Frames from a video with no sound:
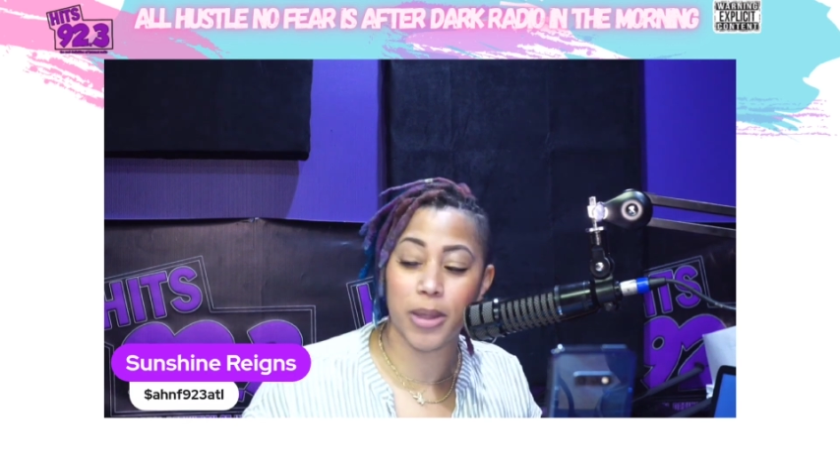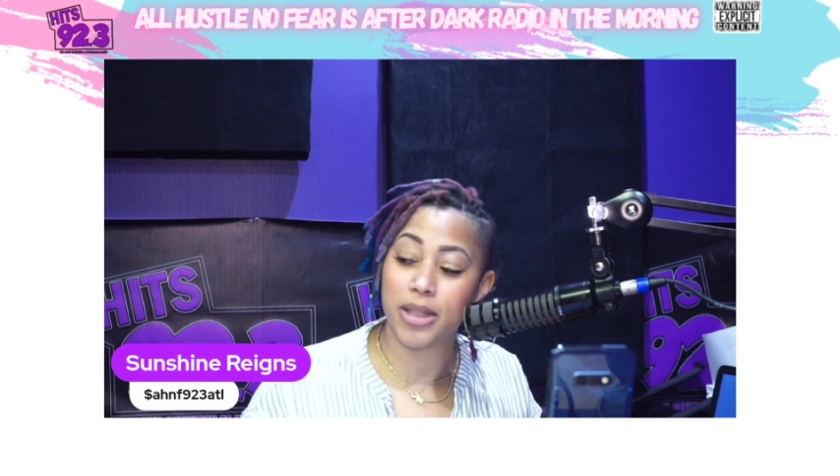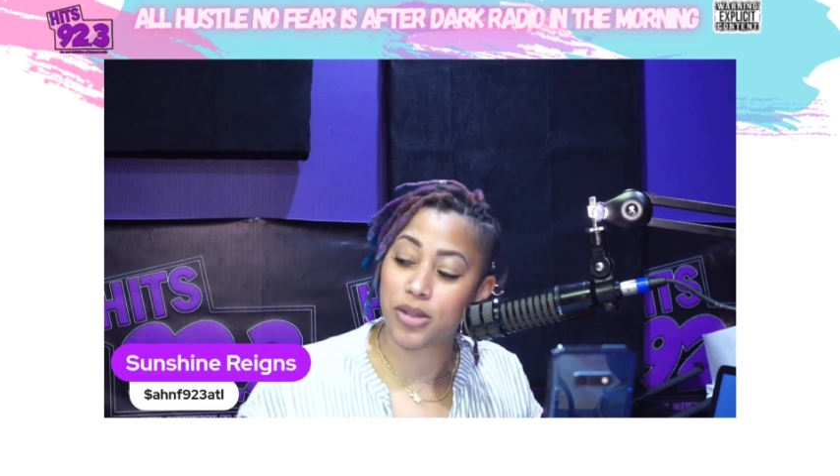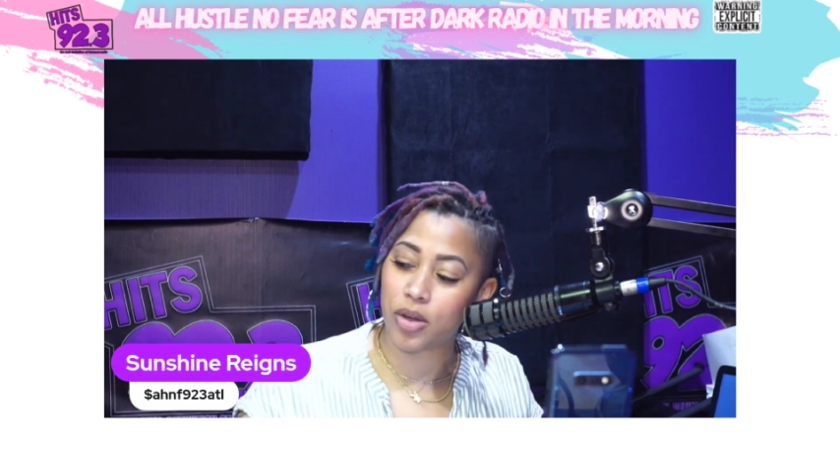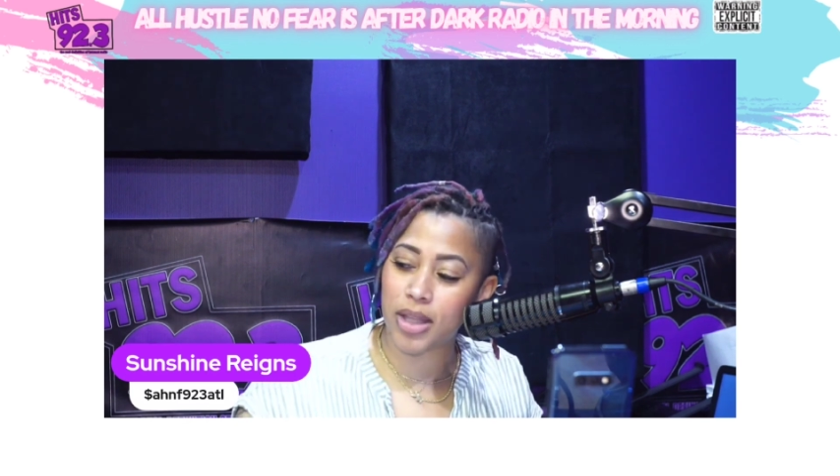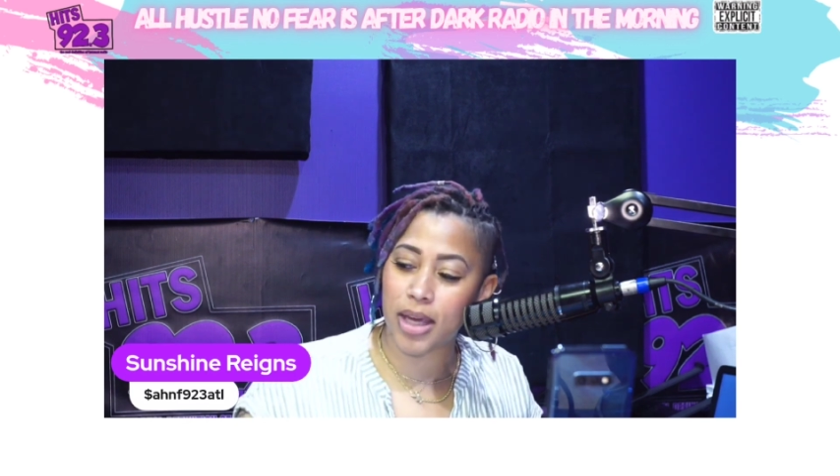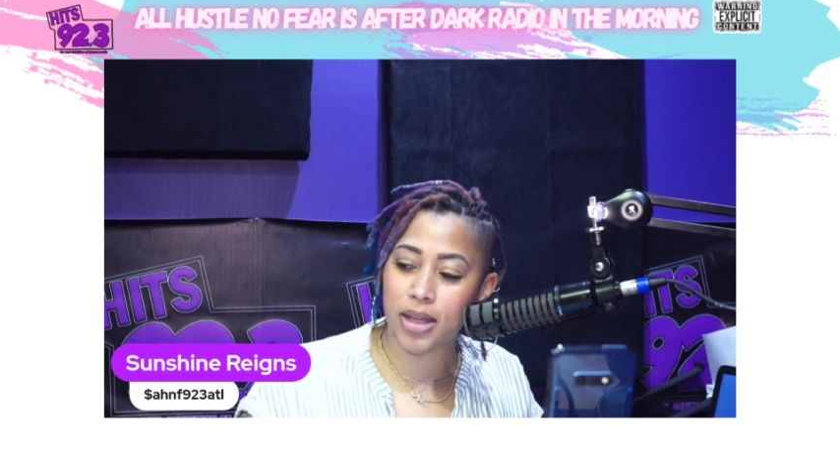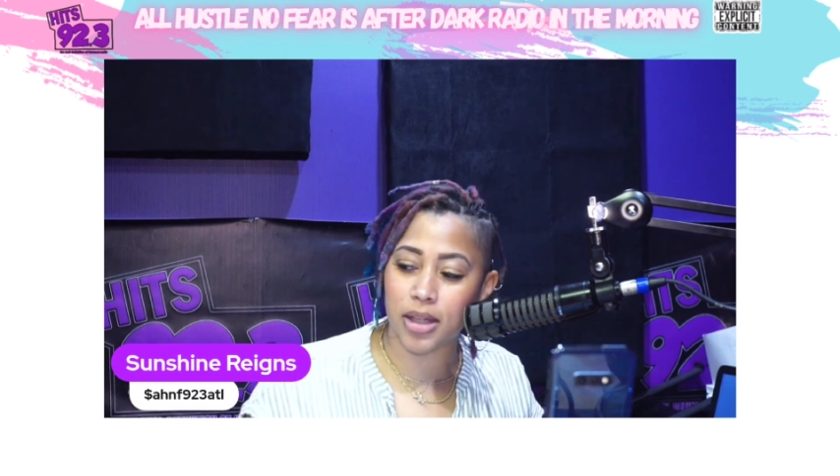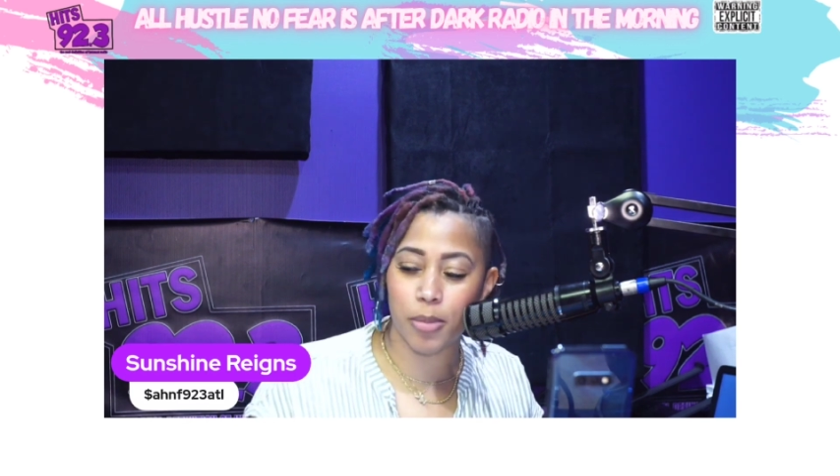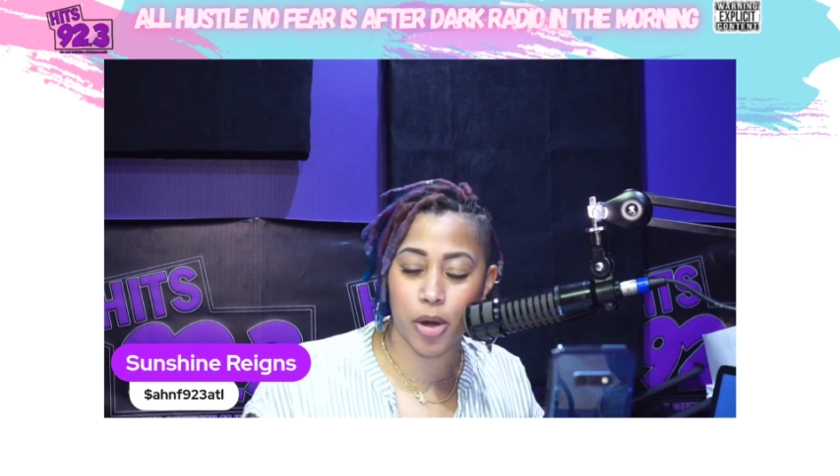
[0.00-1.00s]
me so that they
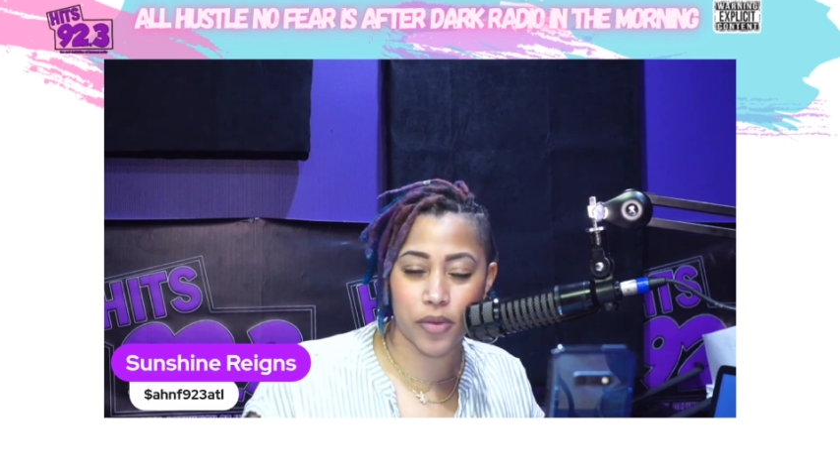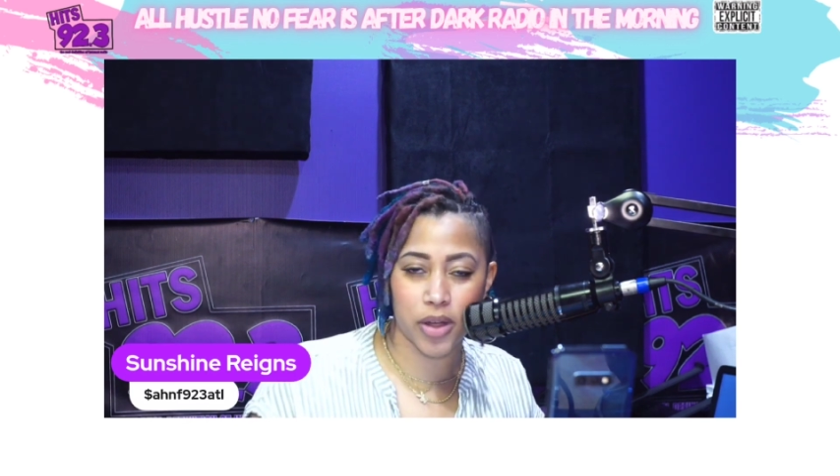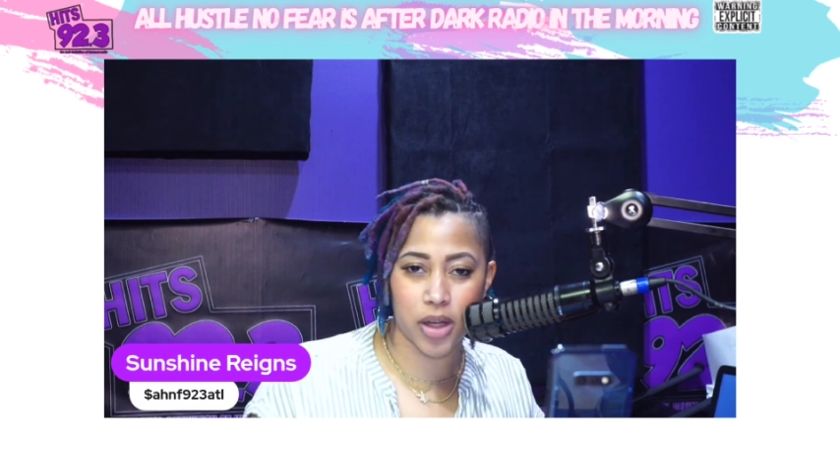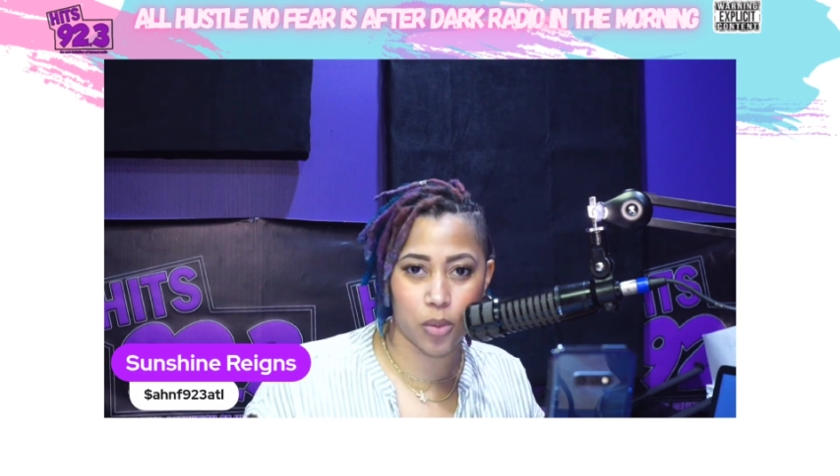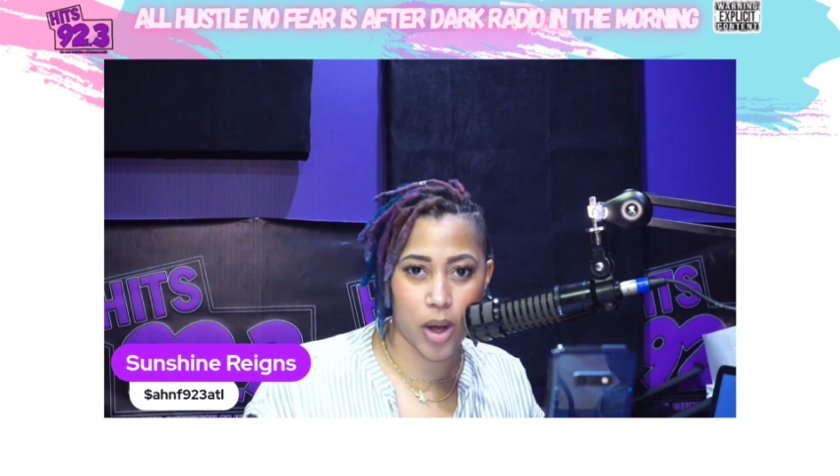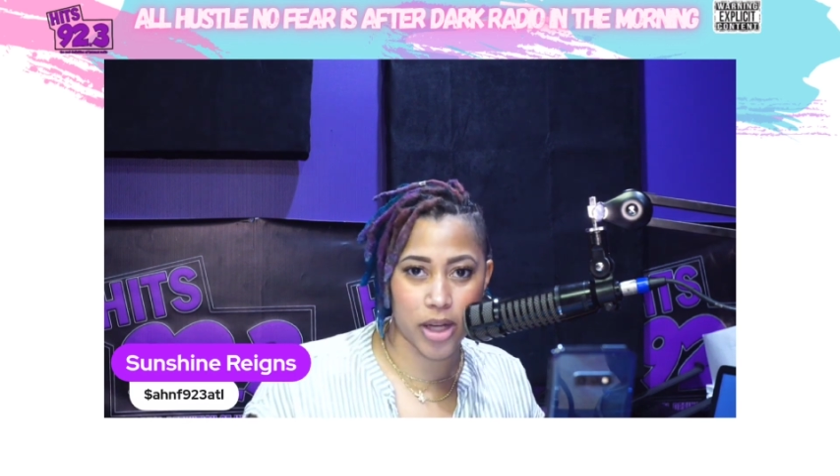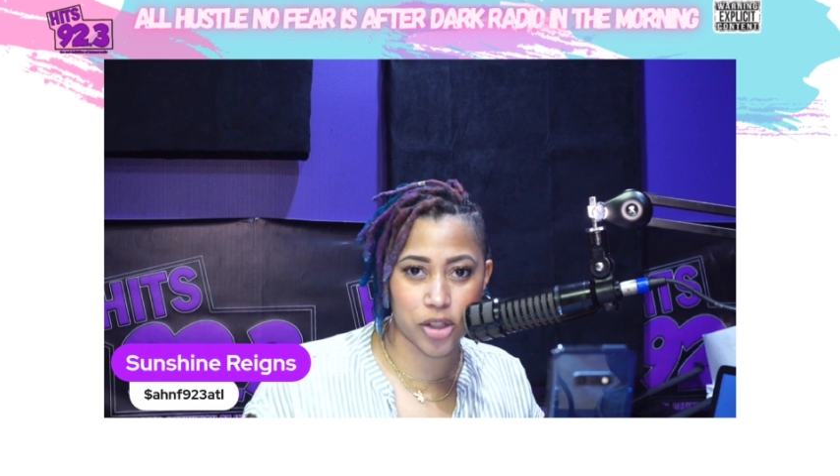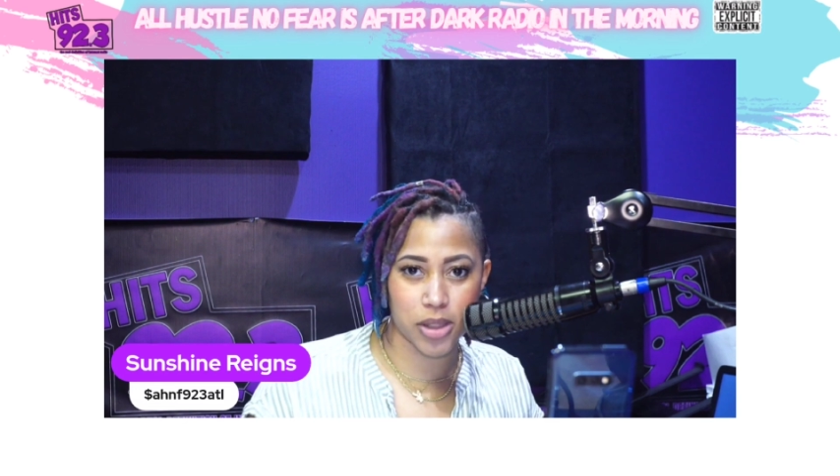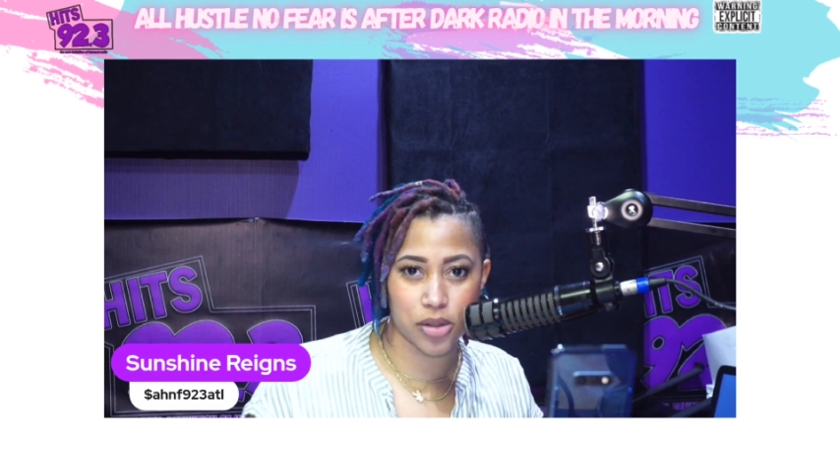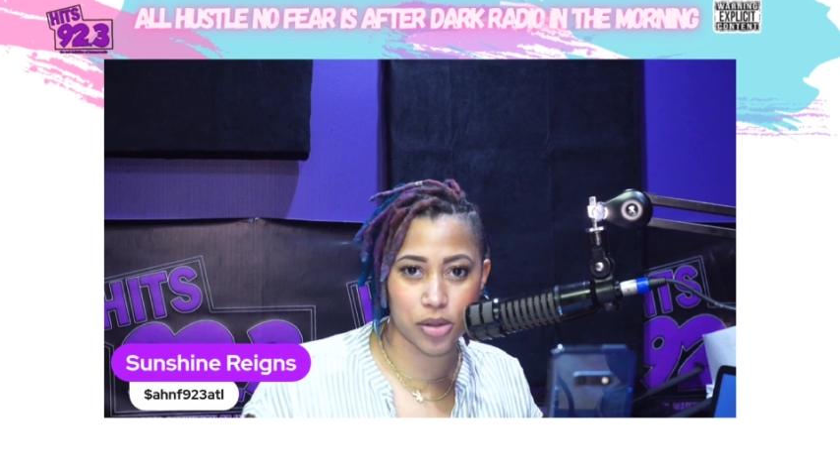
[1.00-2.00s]
can come over here and
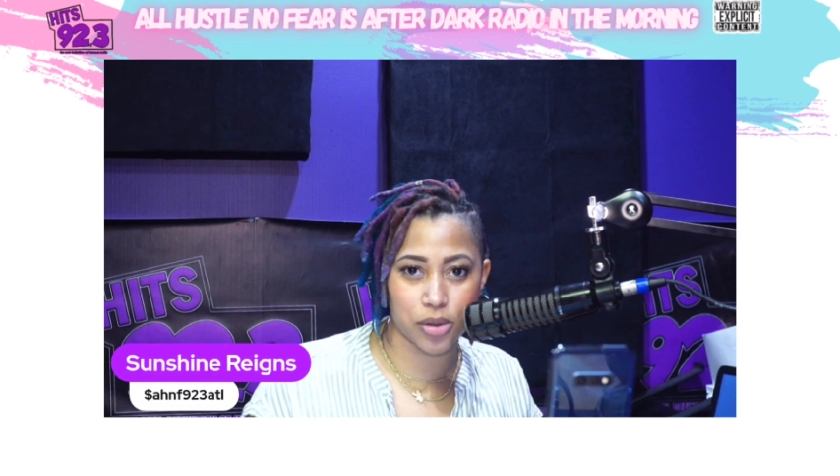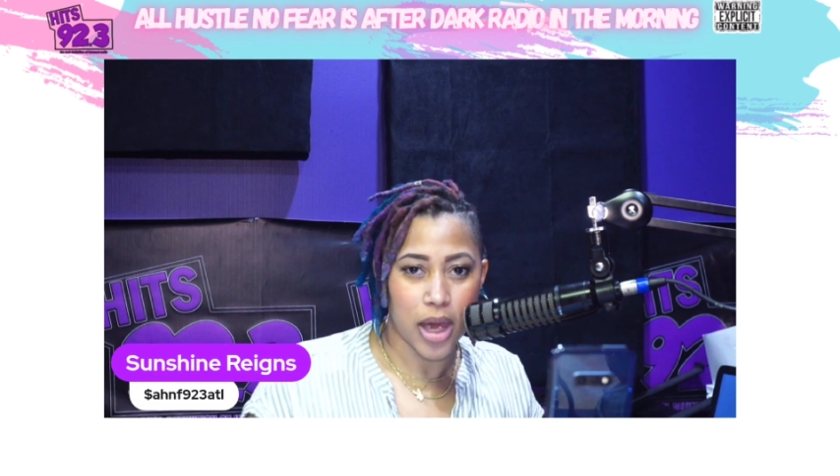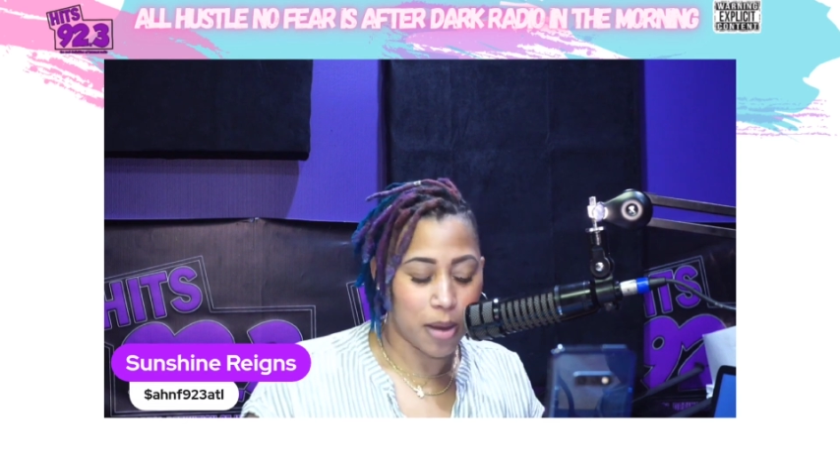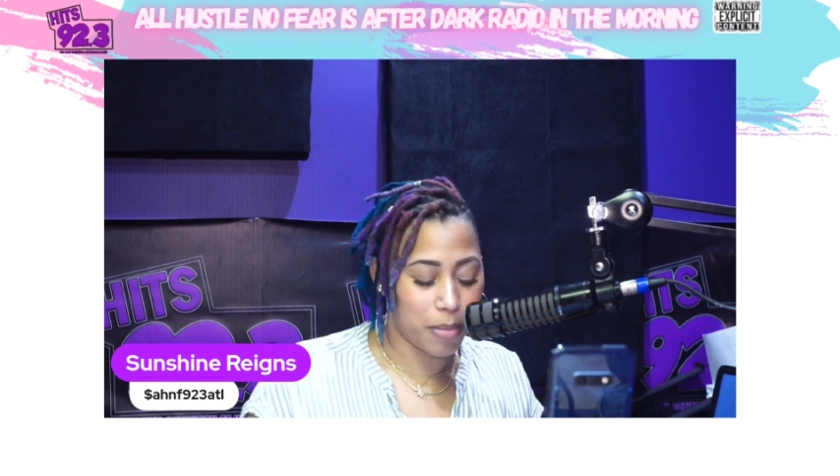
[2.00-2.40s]
watch me too.